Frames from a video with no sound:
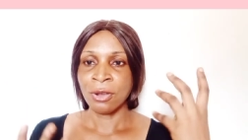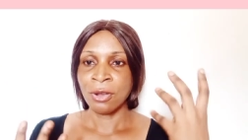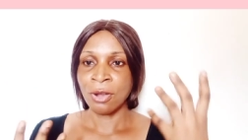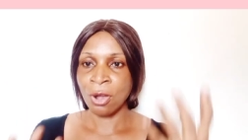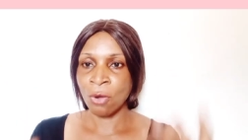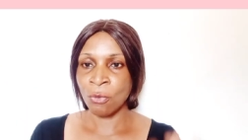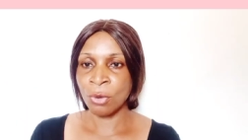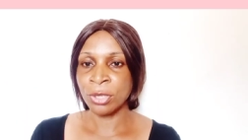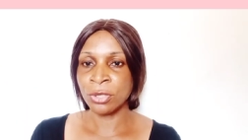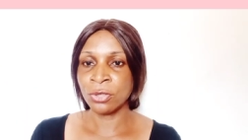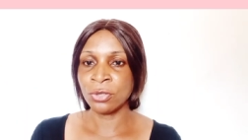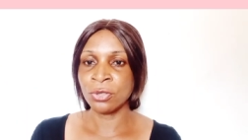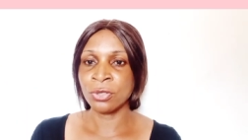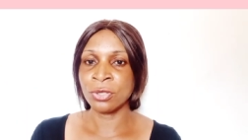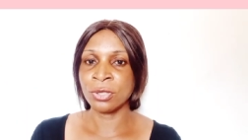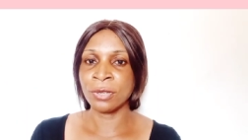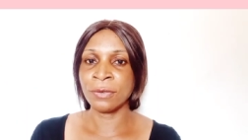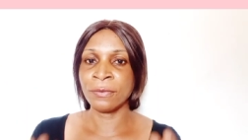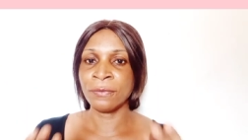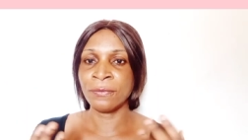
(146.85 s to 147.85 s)
always
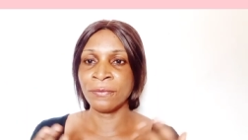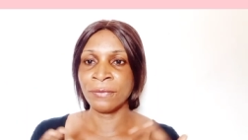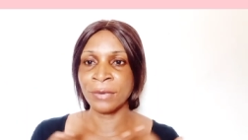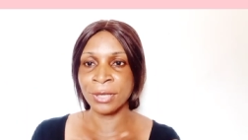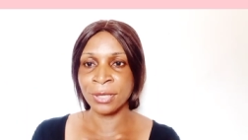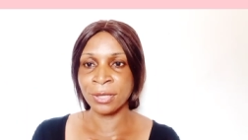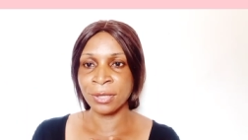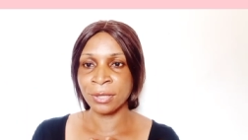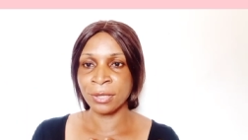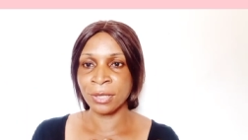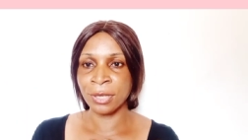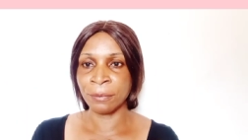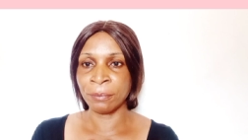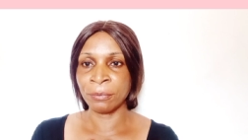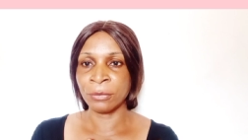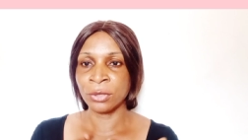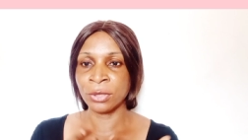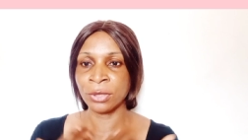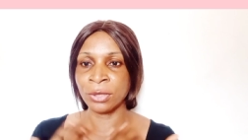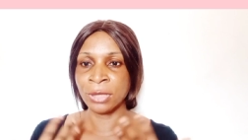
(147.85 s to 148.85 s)
using face cream
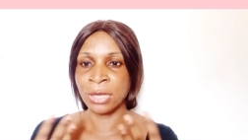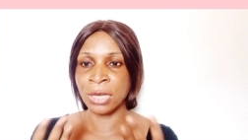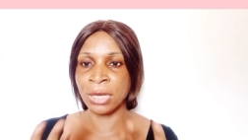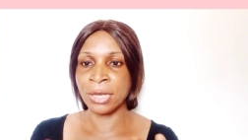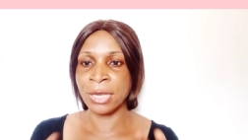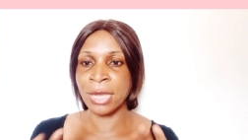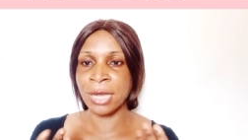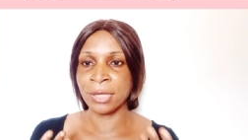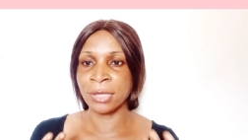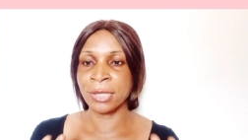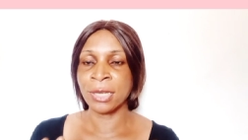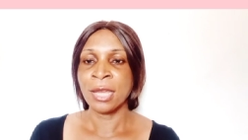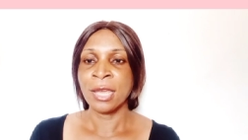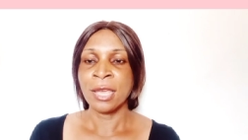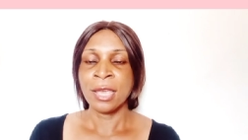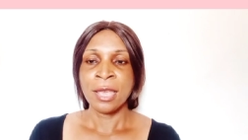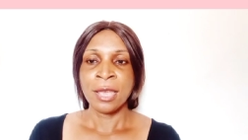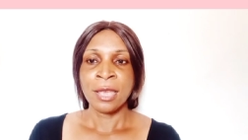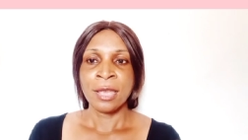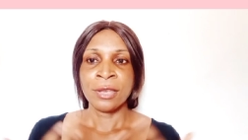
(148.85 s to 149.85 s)
daily yes
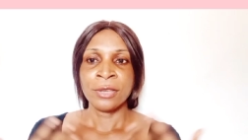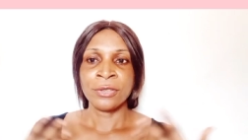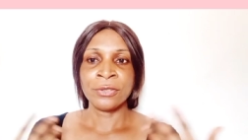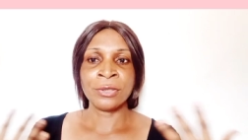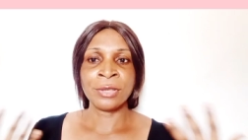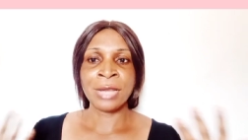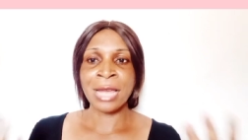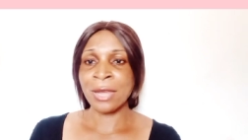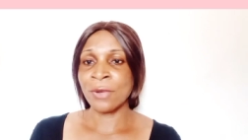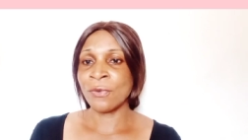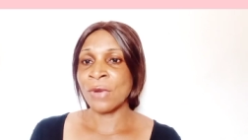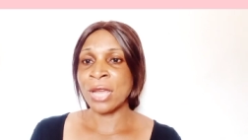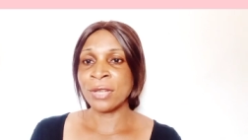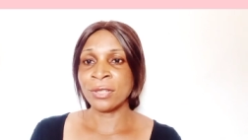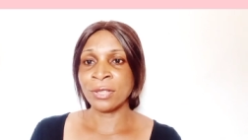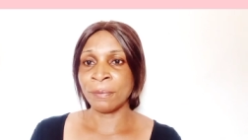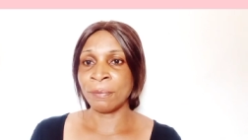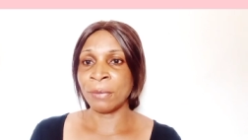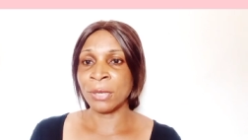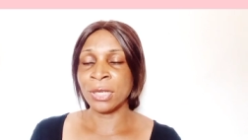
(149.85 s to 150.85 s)

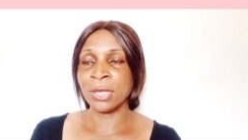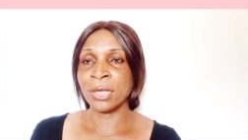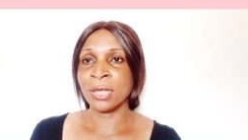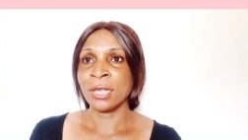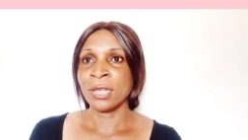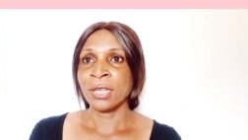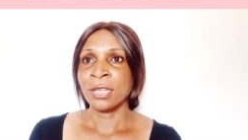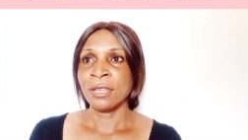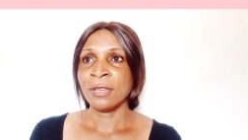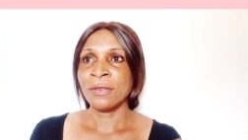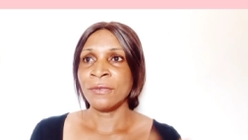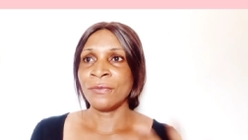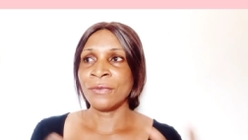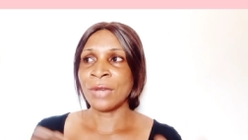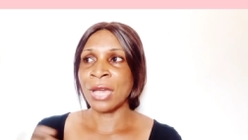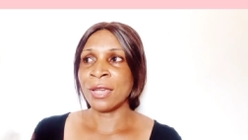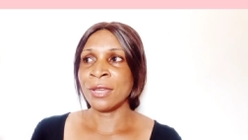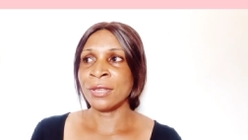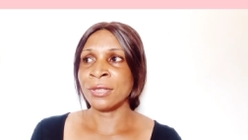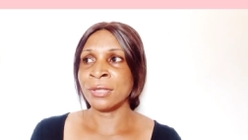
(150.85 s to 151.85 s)
likewise your body if
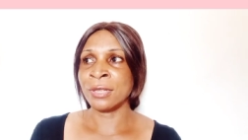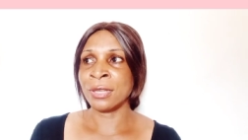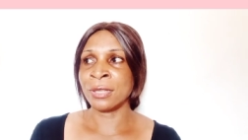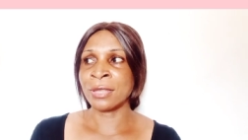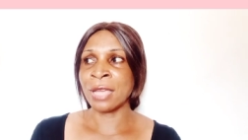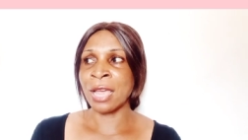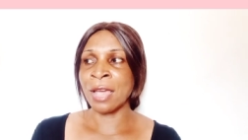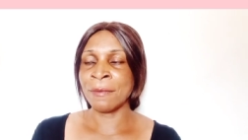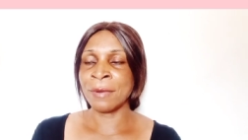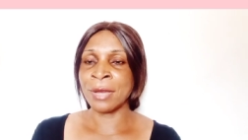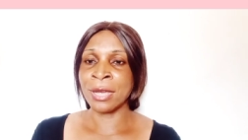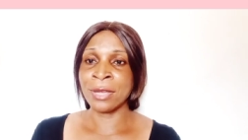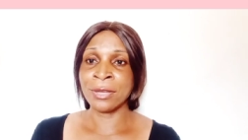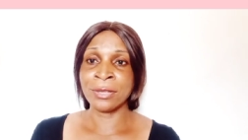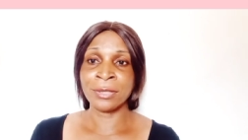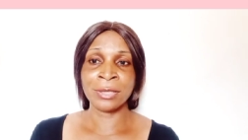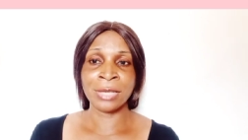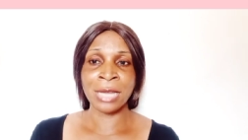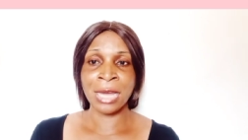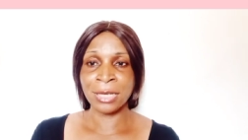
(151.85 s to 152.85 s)
you are the type that
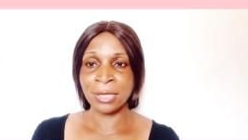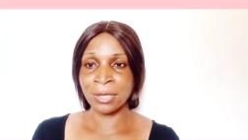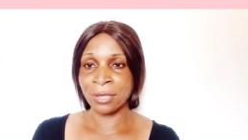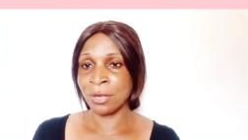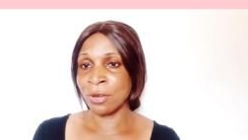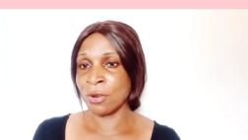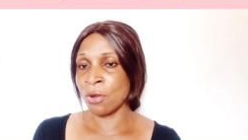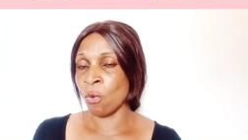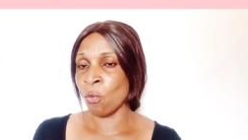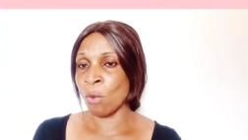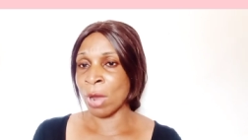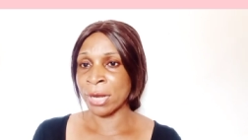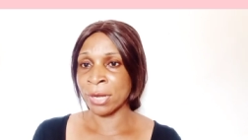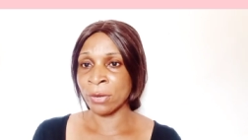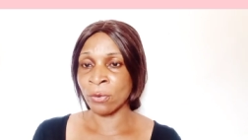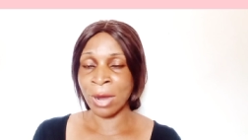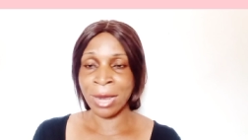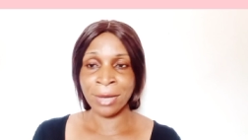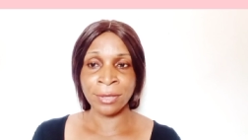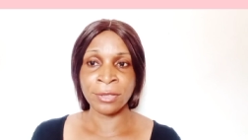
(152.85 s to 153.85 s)
is lightening or white
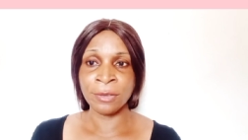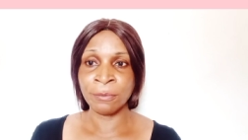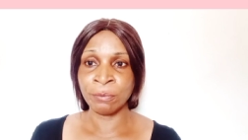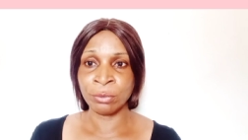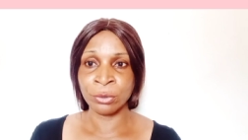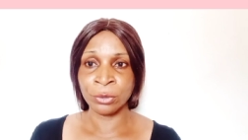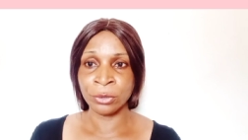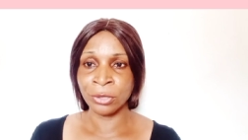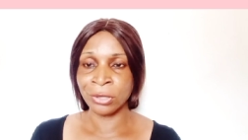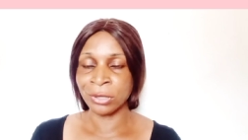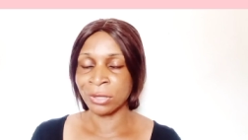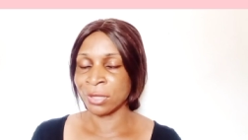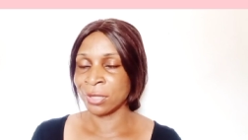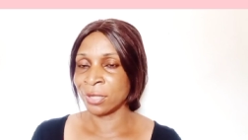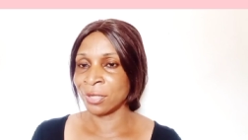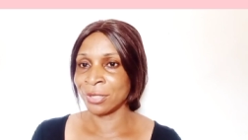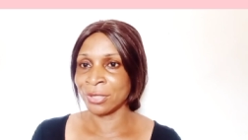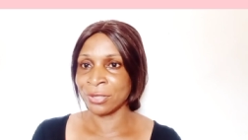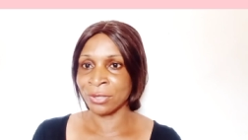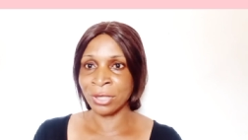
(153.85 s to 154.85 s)
whitening product it
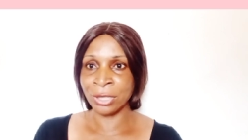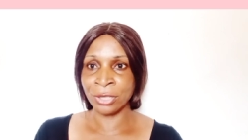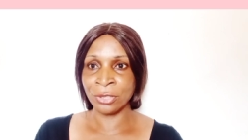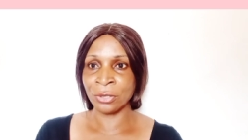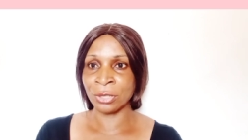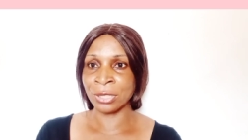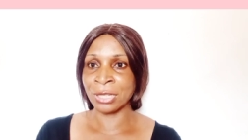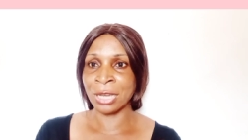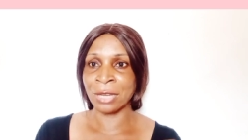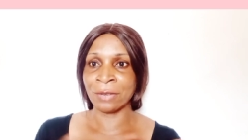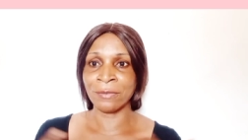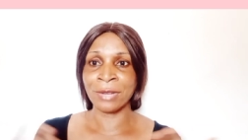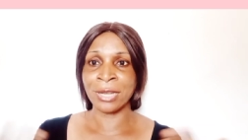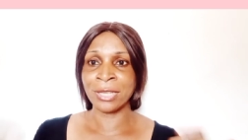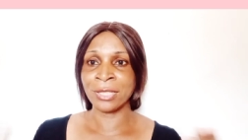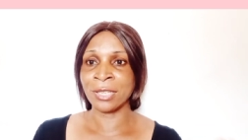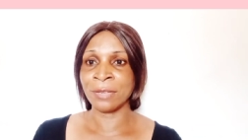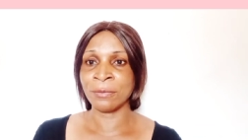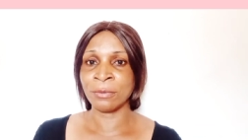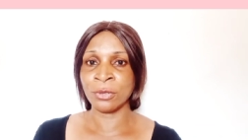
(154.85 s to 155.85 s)
is really not
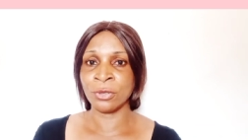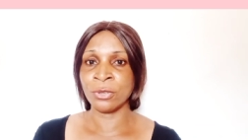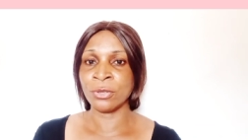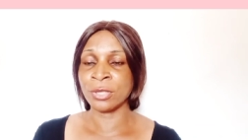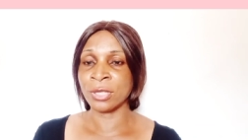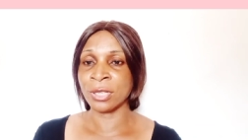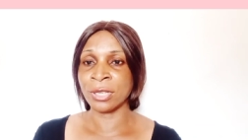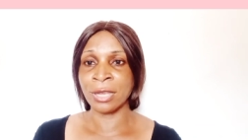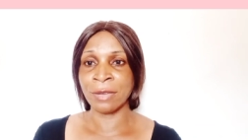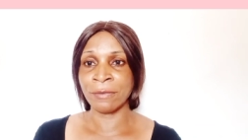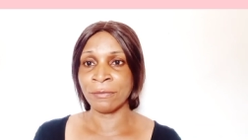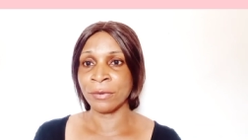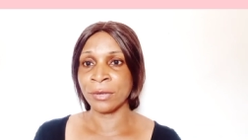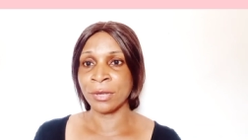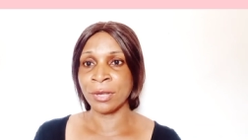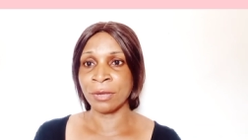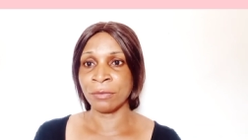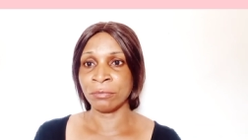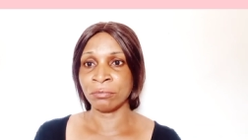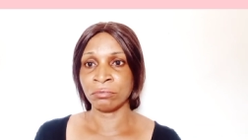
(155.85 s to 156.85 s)
advisable you use it every
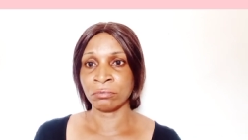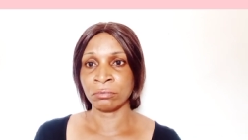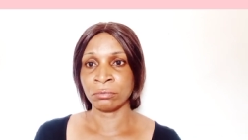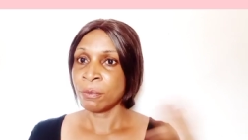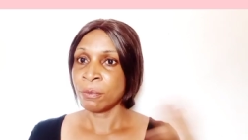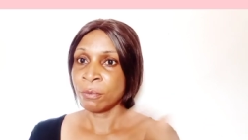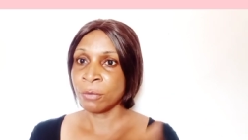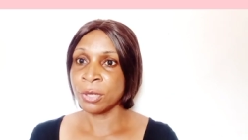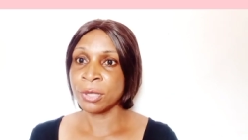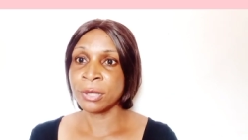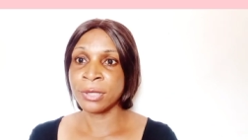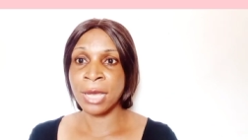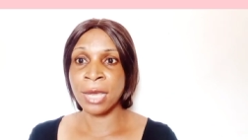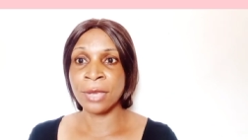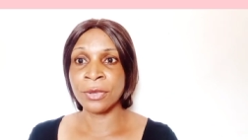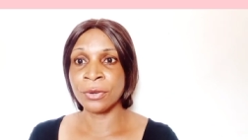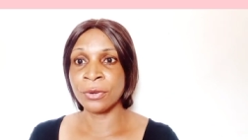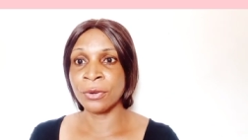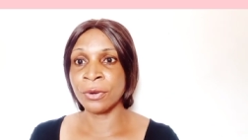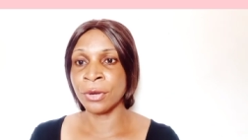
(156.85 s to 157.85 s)
day most time
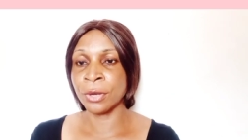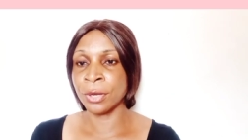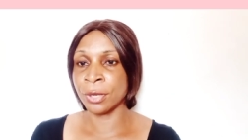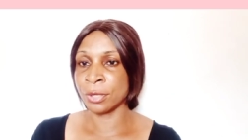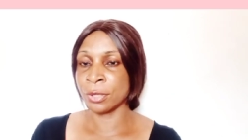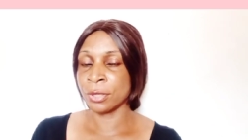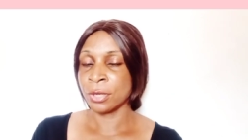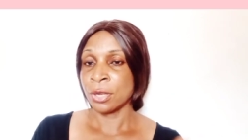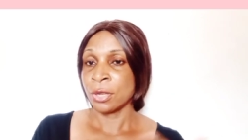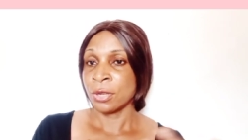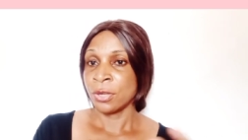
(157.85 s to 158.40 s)
you go in